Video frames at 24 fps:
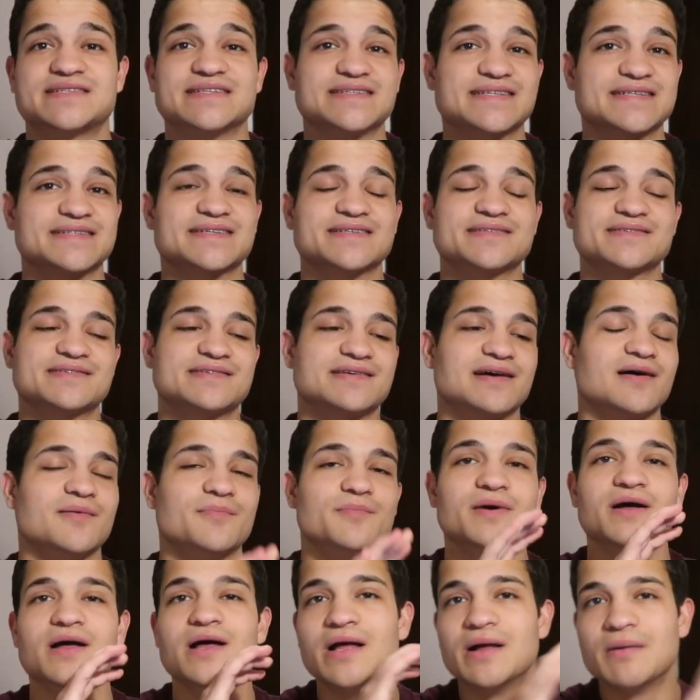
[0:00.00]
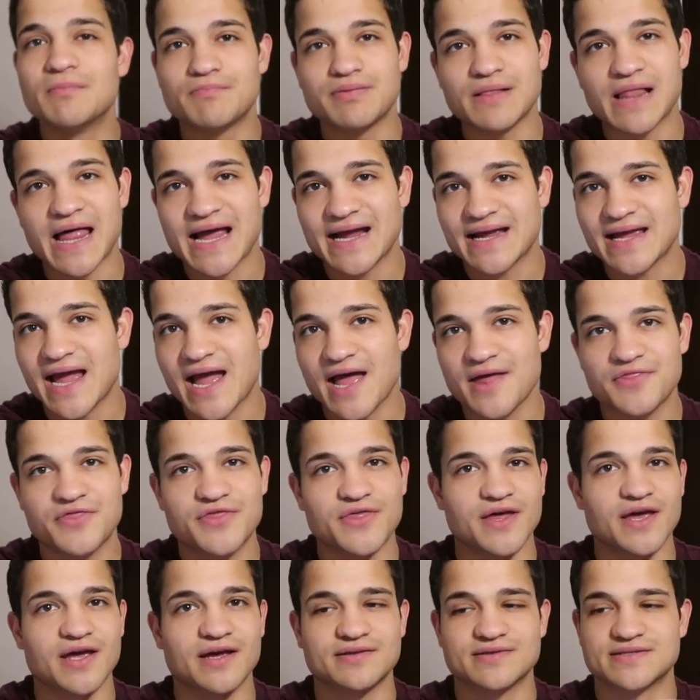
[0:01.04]
This isn't some black hat
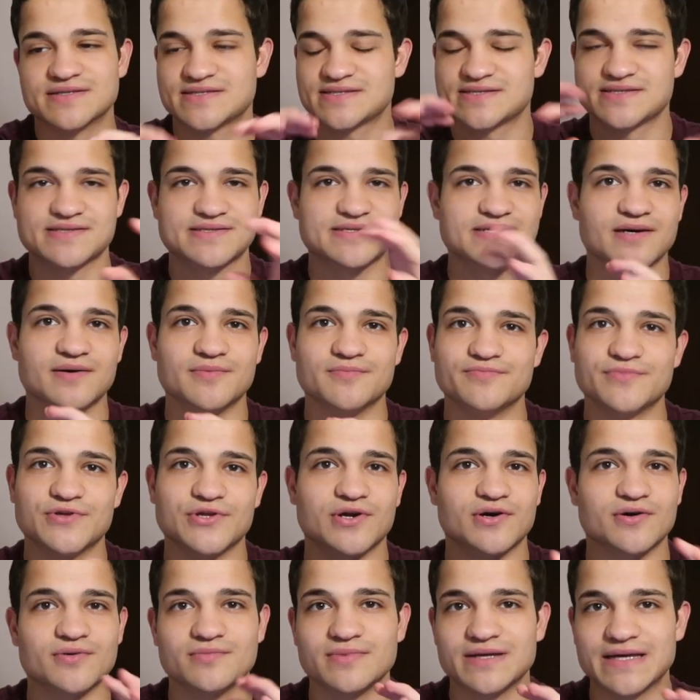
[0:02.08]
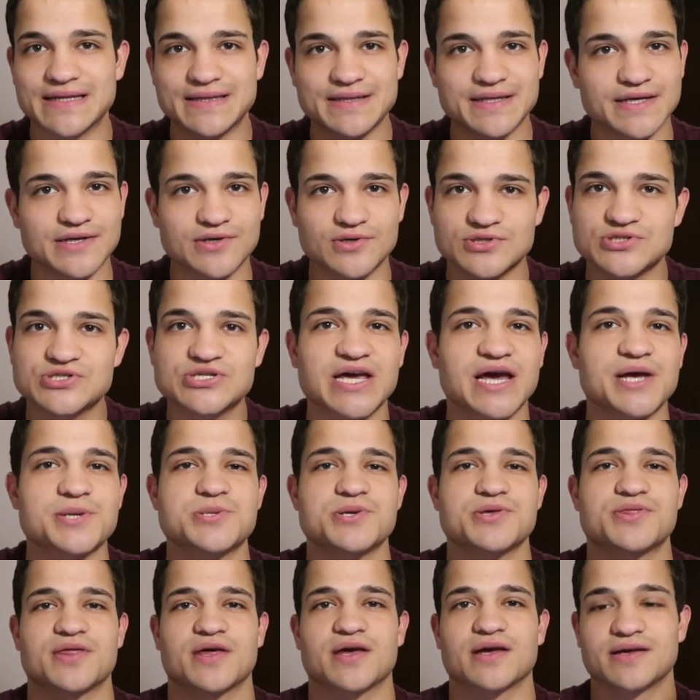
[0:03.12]
thing, this isn't some, you know, illegal
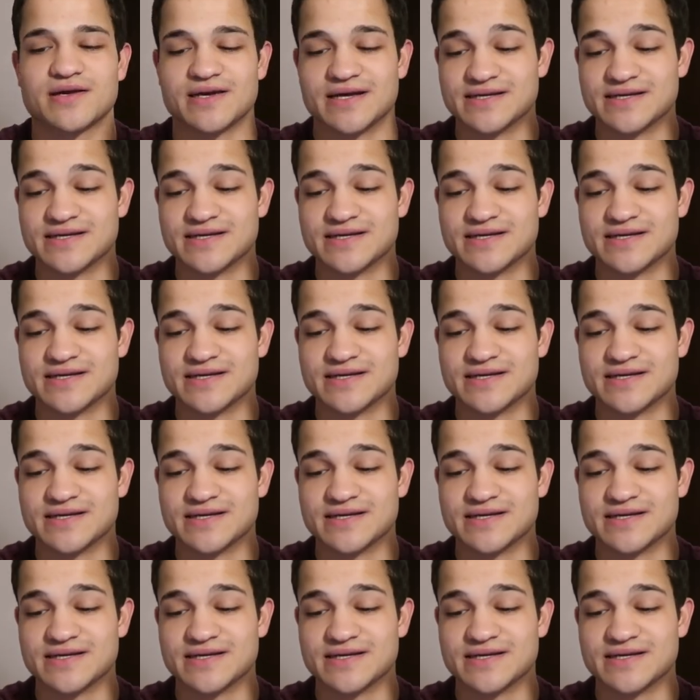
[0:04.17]
sketchy thing.